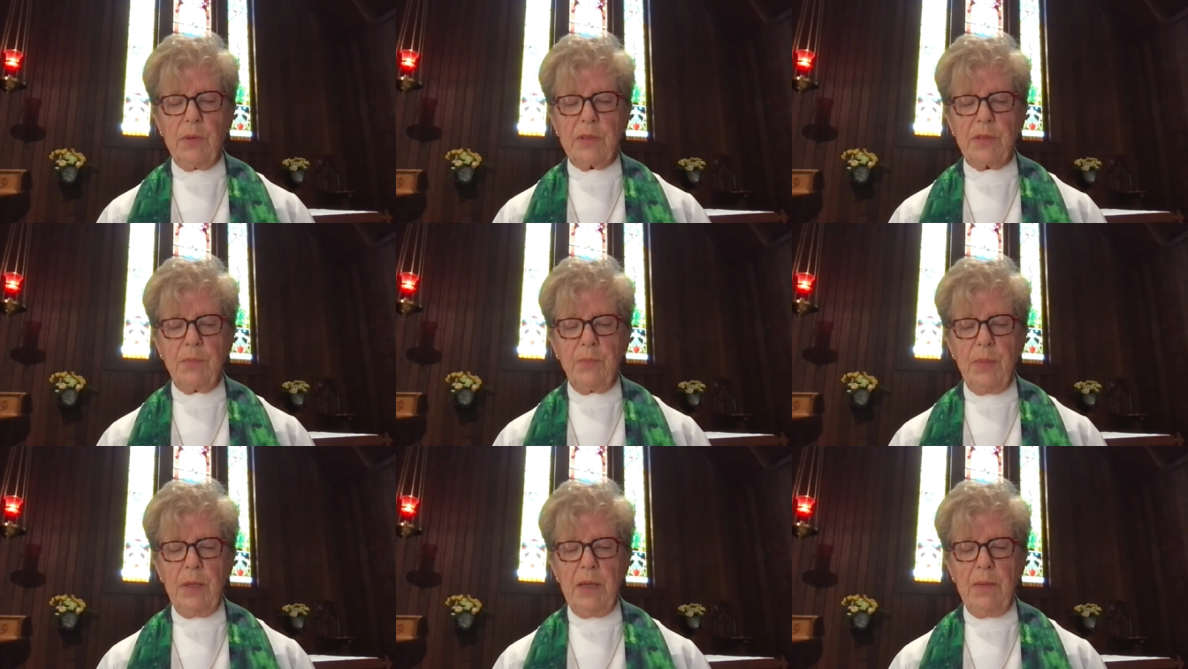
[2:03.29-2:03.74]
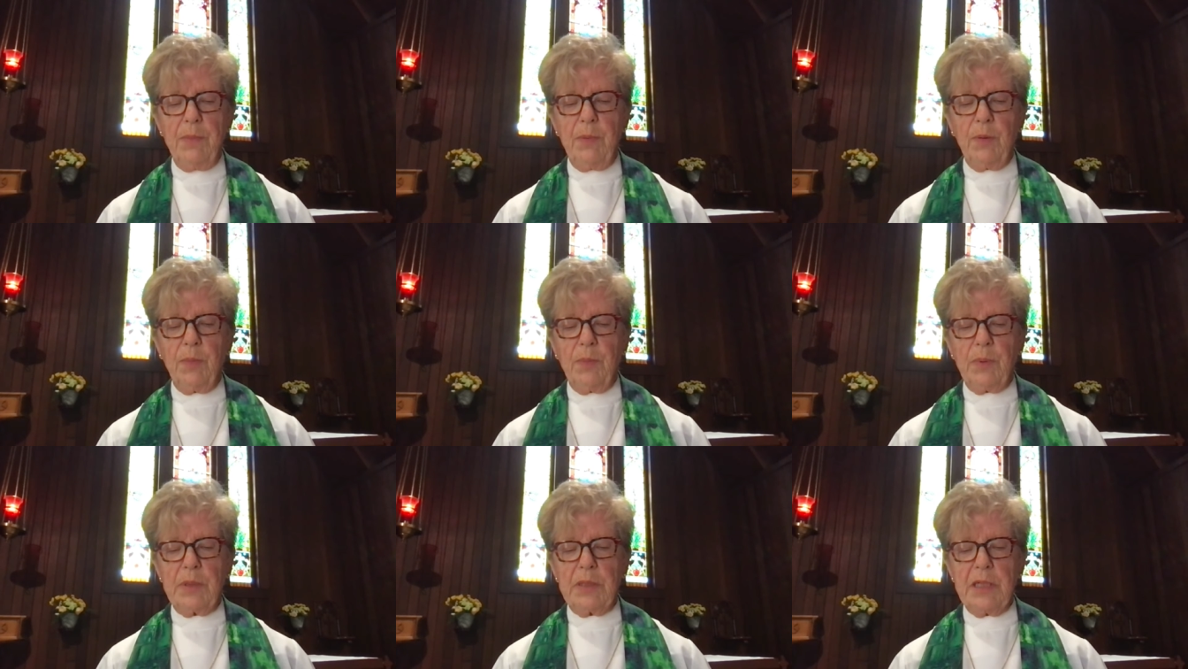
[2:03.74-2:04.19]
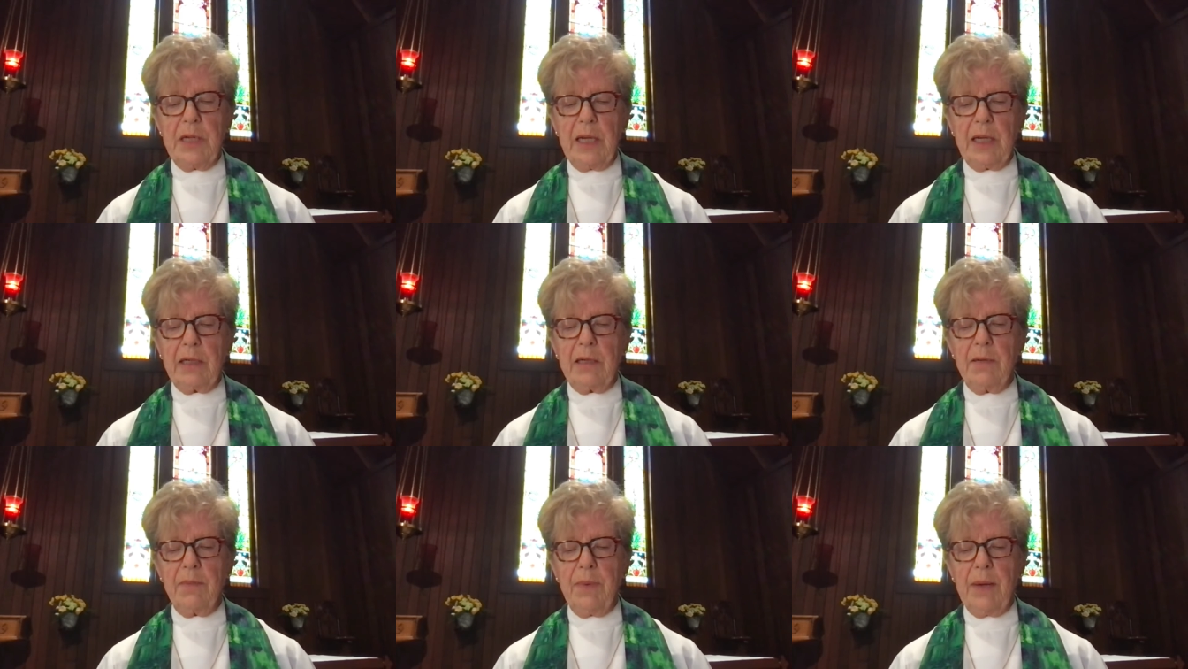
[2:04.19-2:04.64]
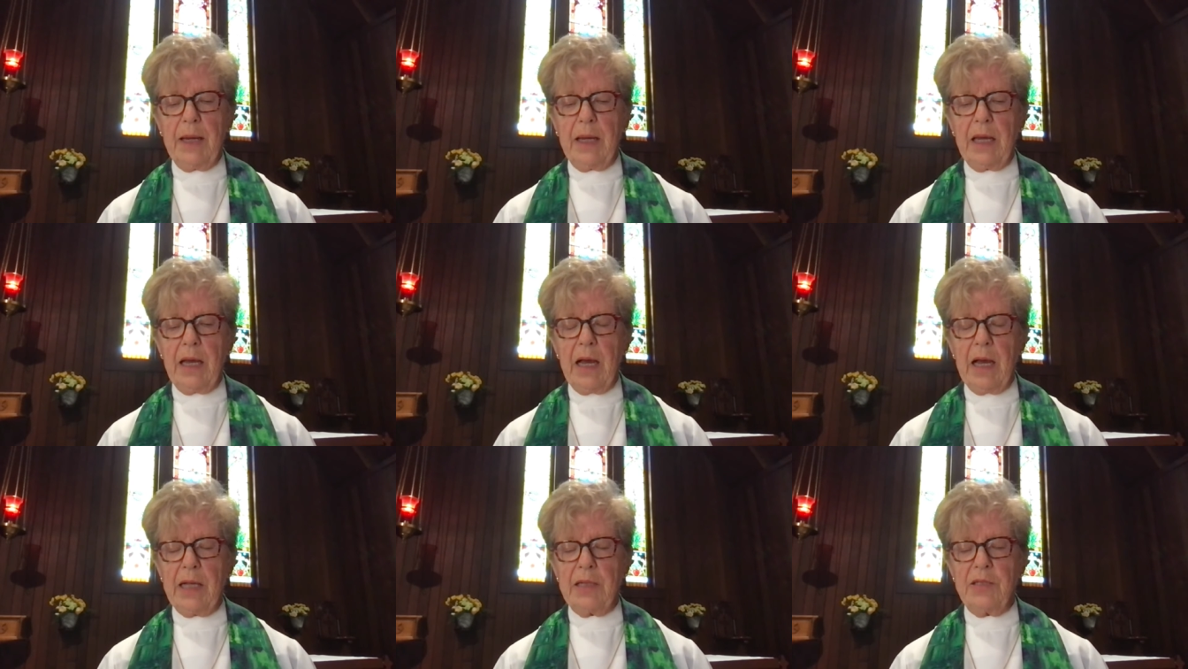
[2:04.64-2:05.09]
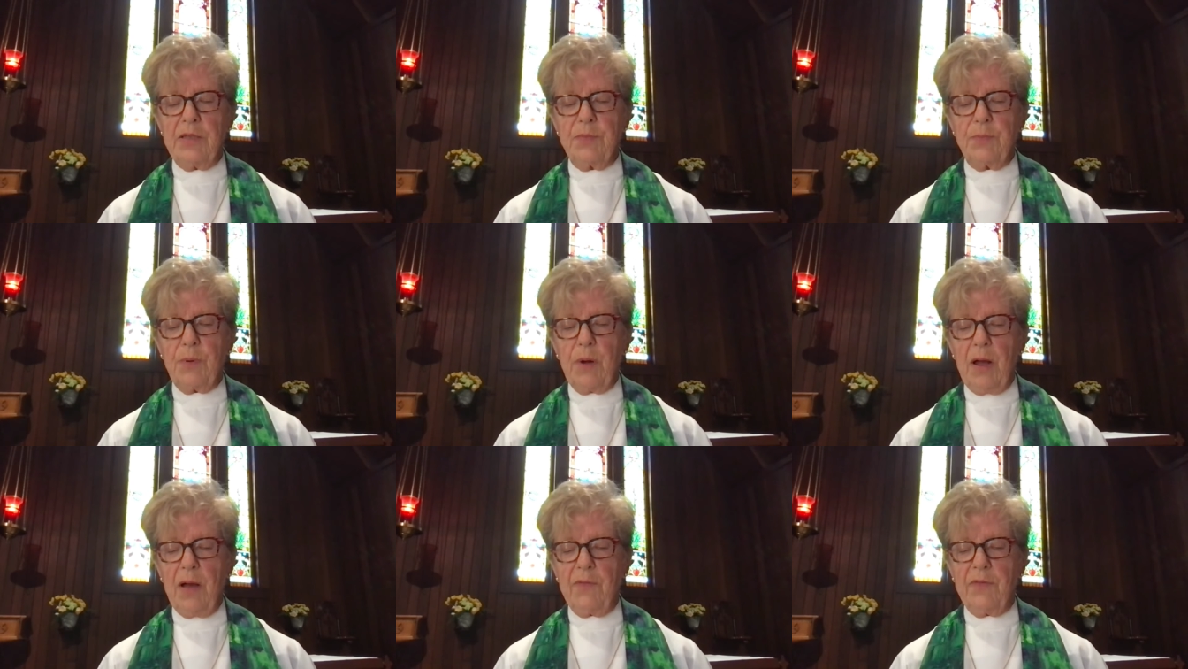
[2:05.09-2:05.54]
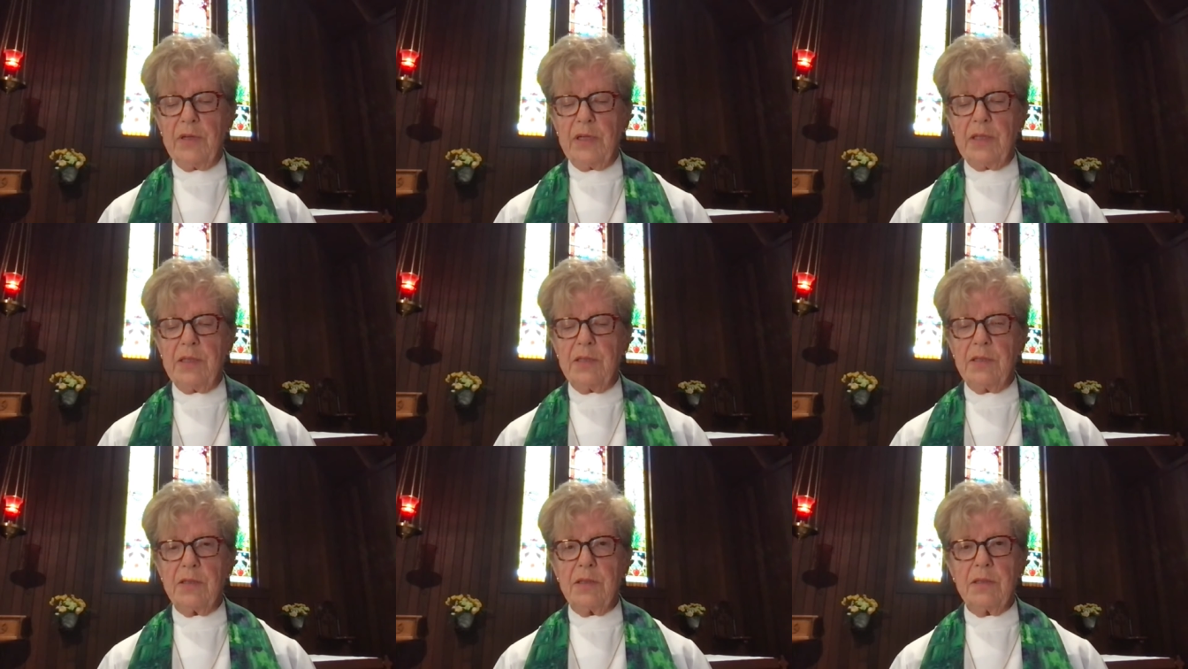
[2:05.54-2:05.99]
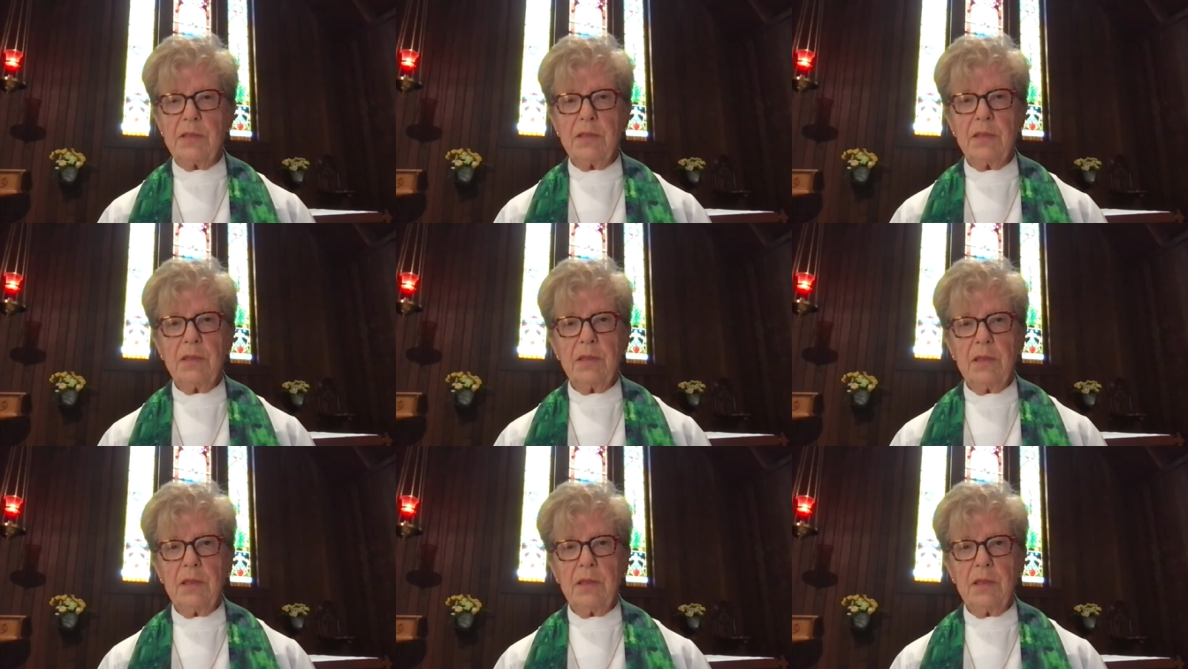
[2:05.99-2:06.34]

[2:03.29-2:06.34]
was a people protected by God's providence